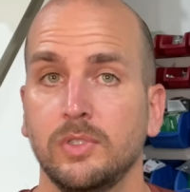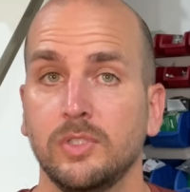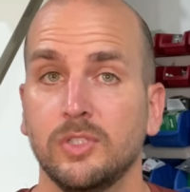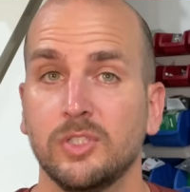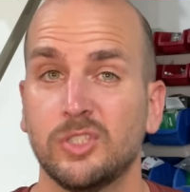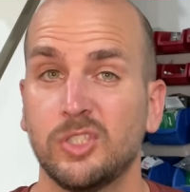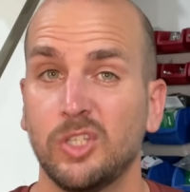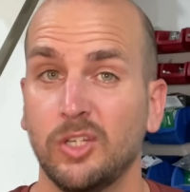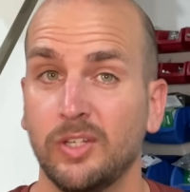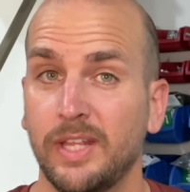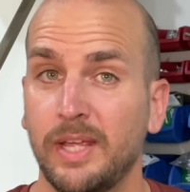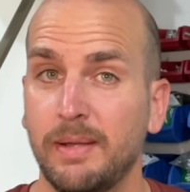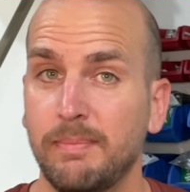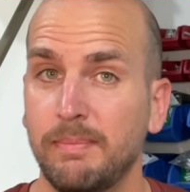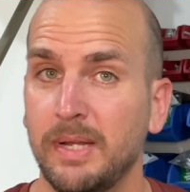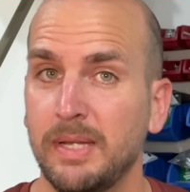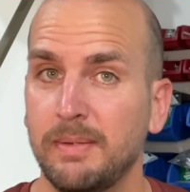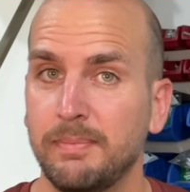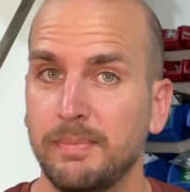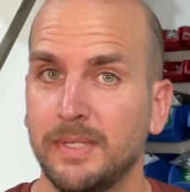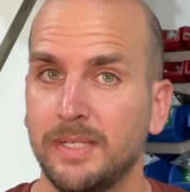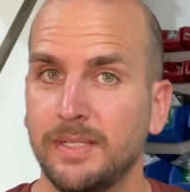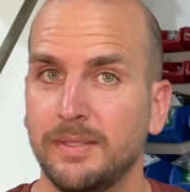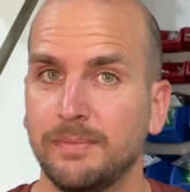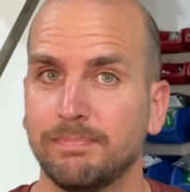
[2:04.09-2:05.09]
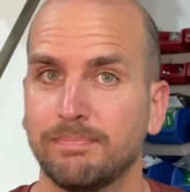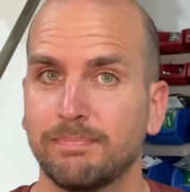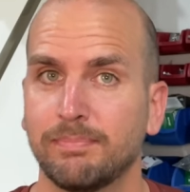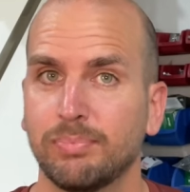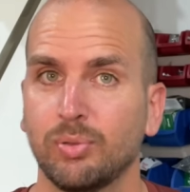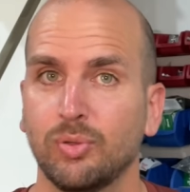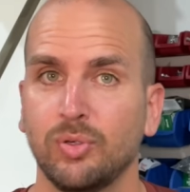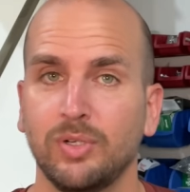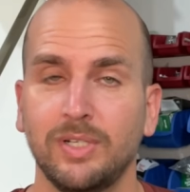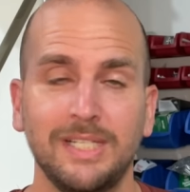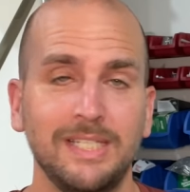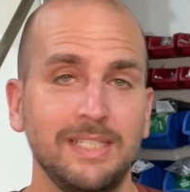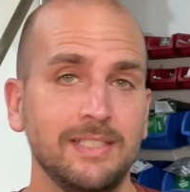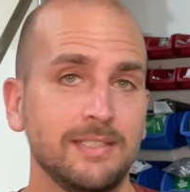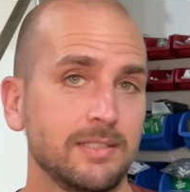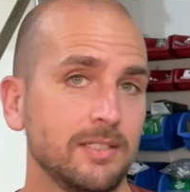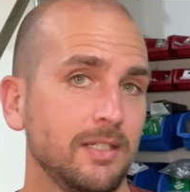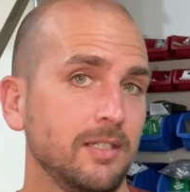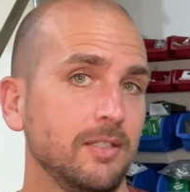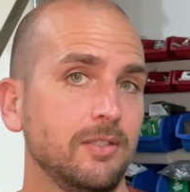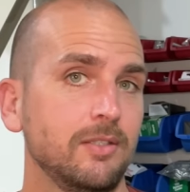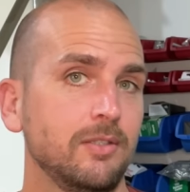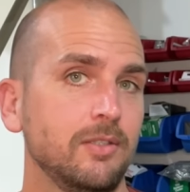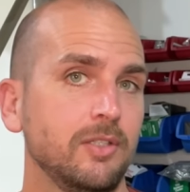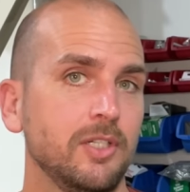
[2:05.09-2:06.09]
So that might have been pretty
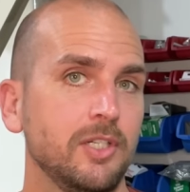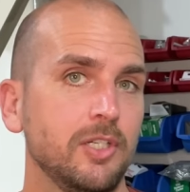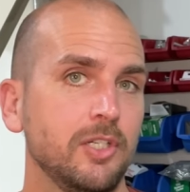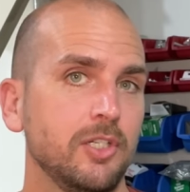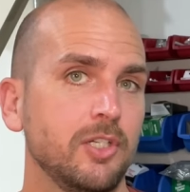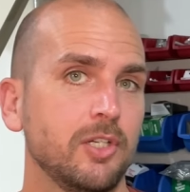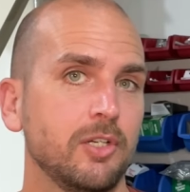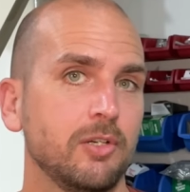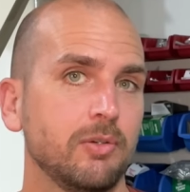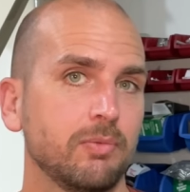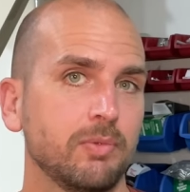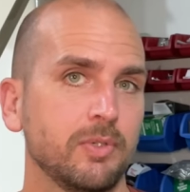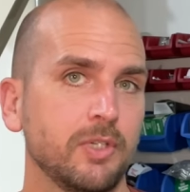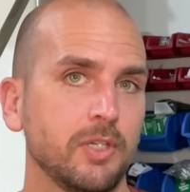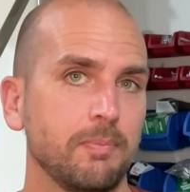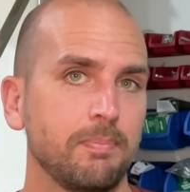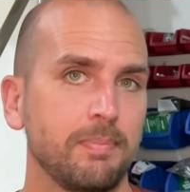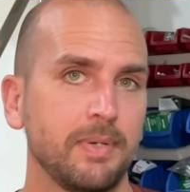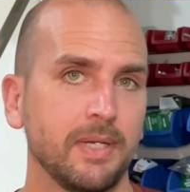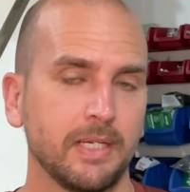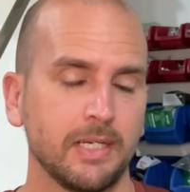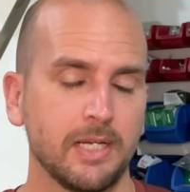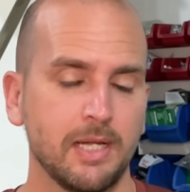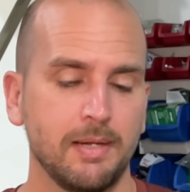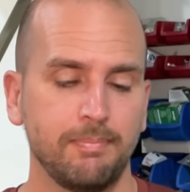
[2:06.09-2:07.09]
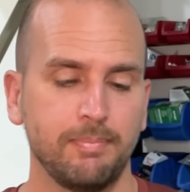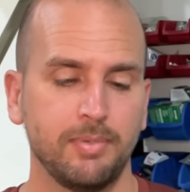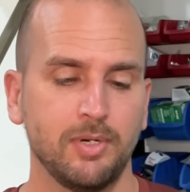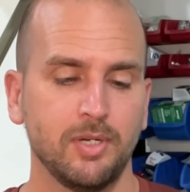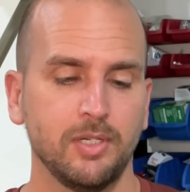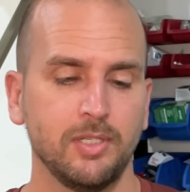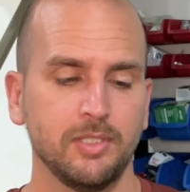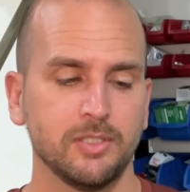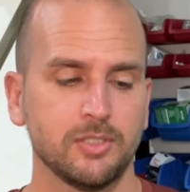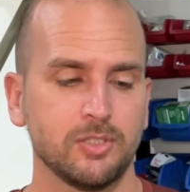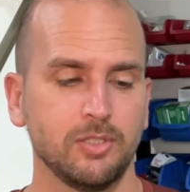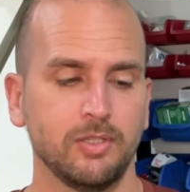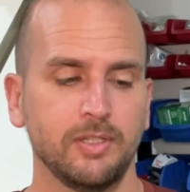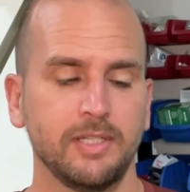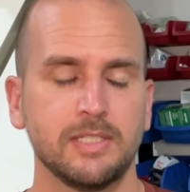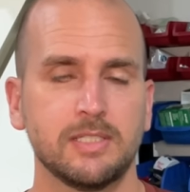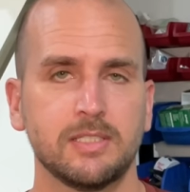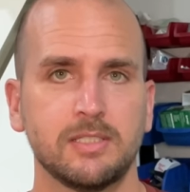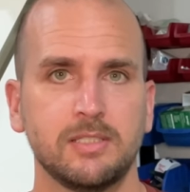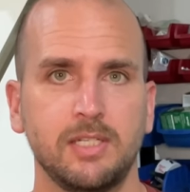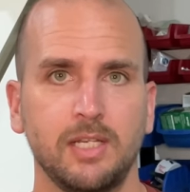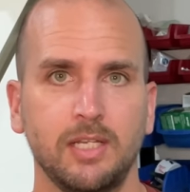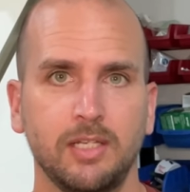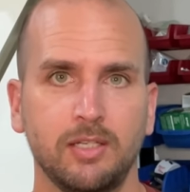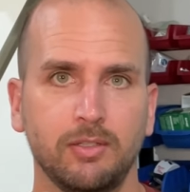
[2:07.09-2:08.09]
subtle and you didn't really pick up on it. So
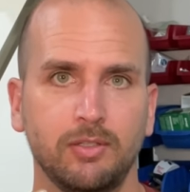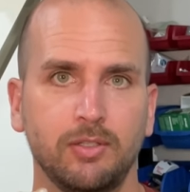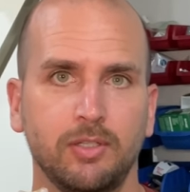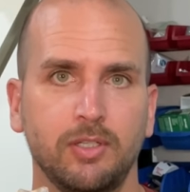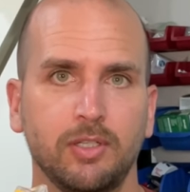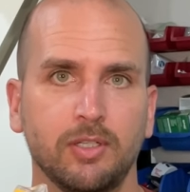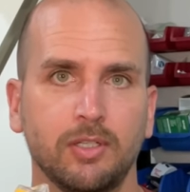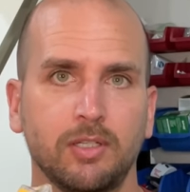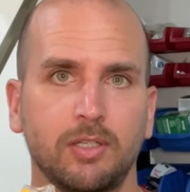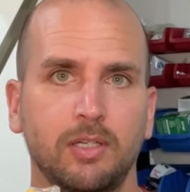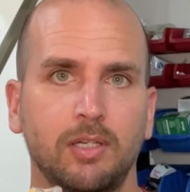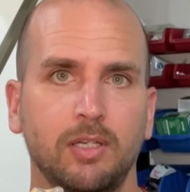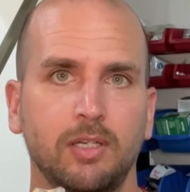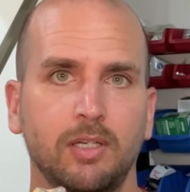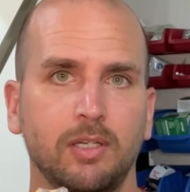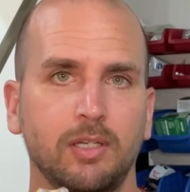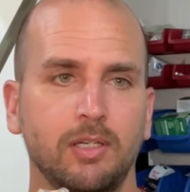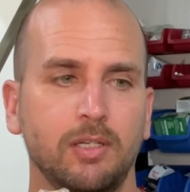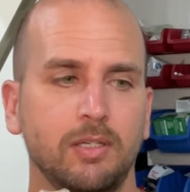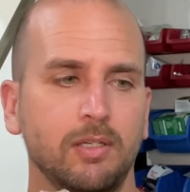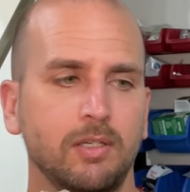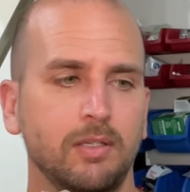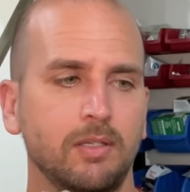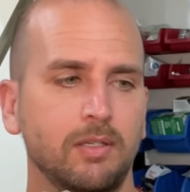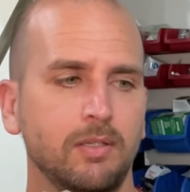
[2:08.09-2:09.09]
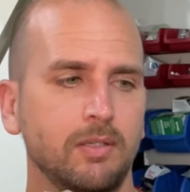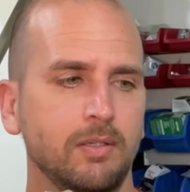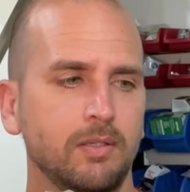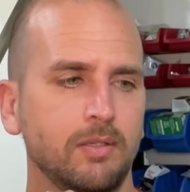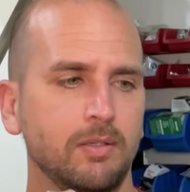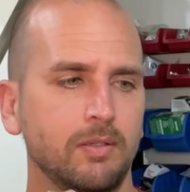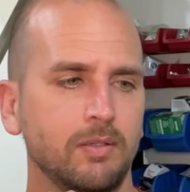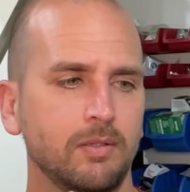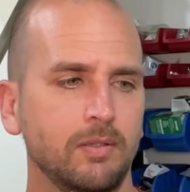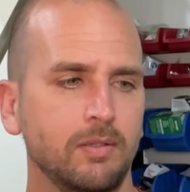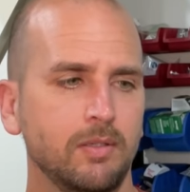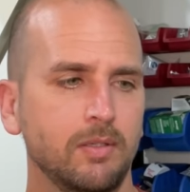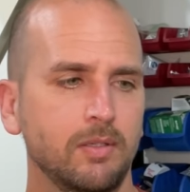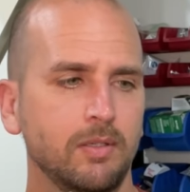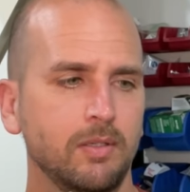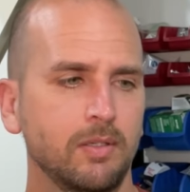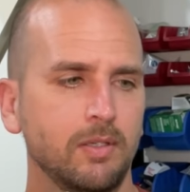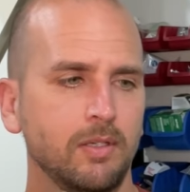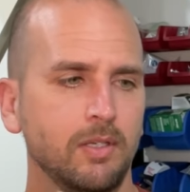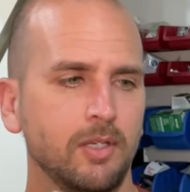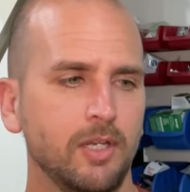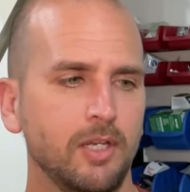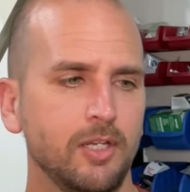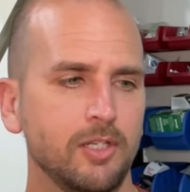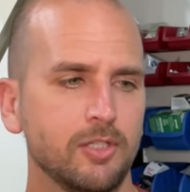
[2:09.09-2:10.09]
let's take a look
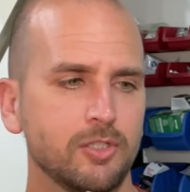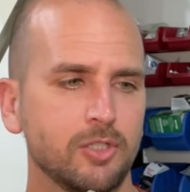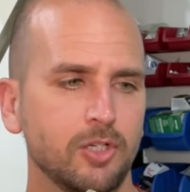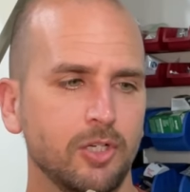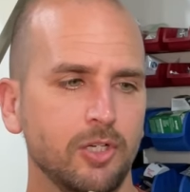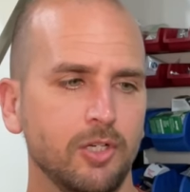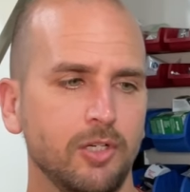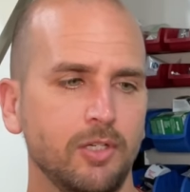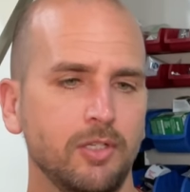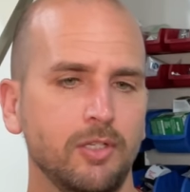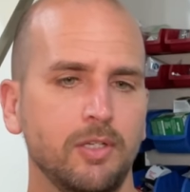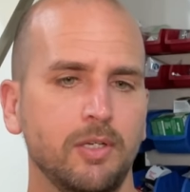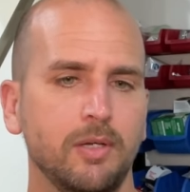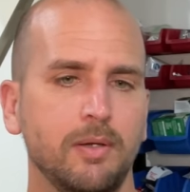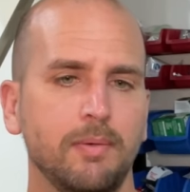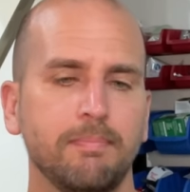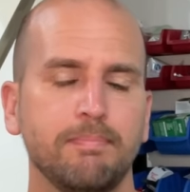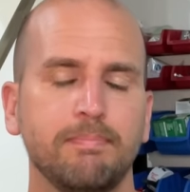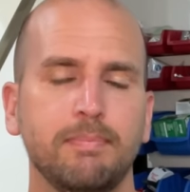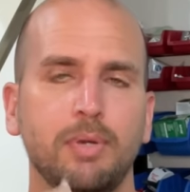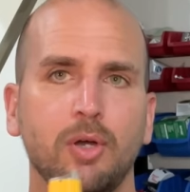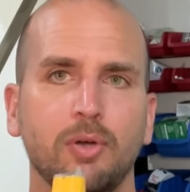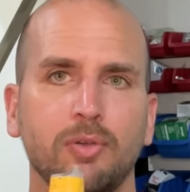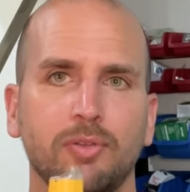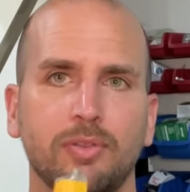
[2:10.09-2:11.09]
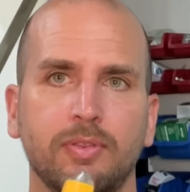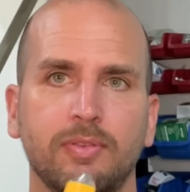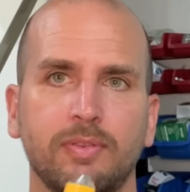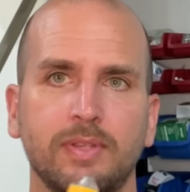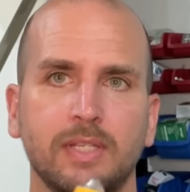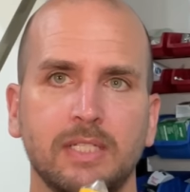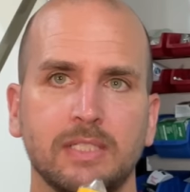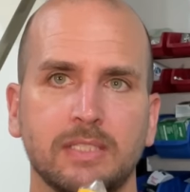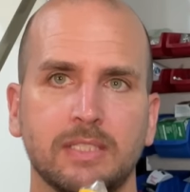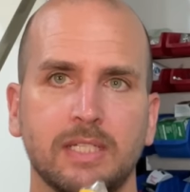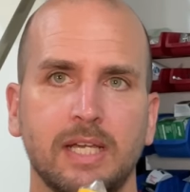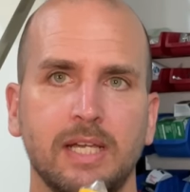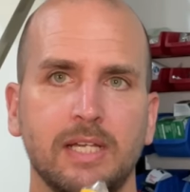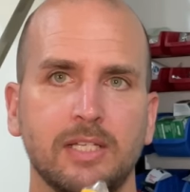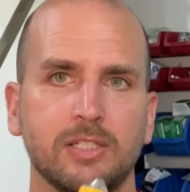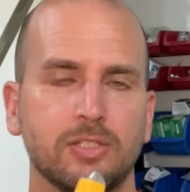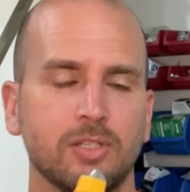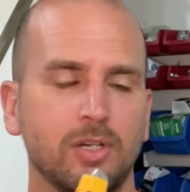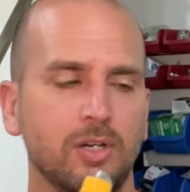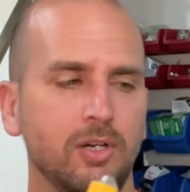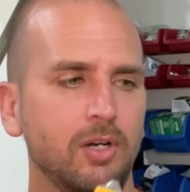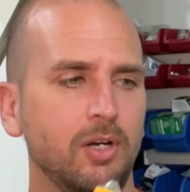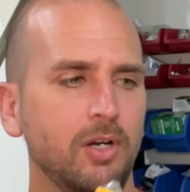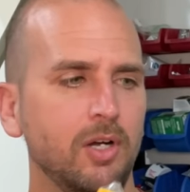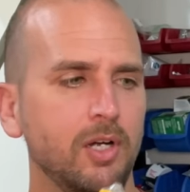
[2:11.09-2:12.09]
and turn both of these guys
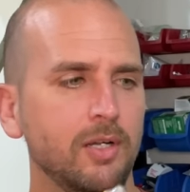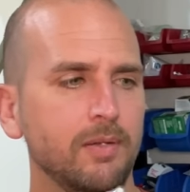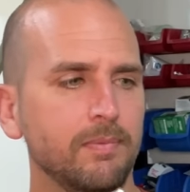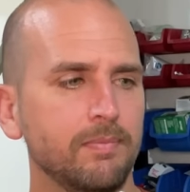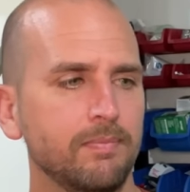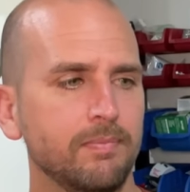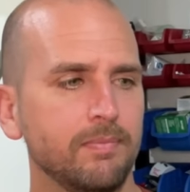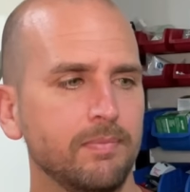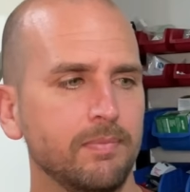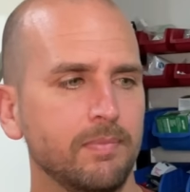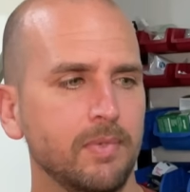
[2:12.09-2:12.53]
on.